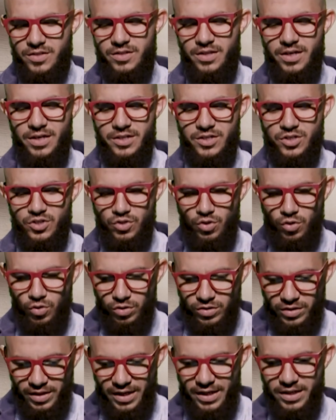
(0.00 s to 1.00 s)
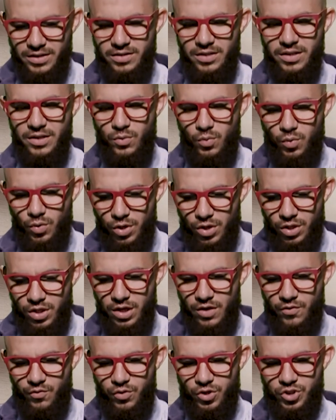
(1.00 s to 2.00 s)
there's no deity worthy
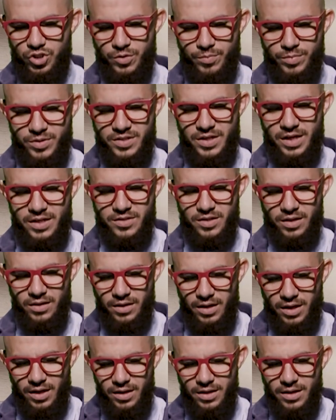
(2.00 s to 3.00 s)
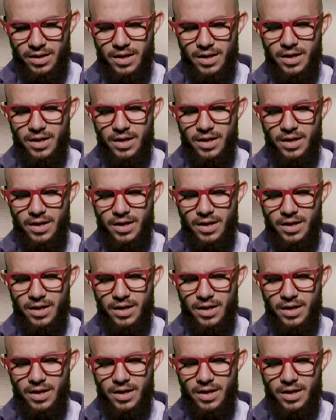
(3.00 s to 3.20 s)
of worship besides Allah,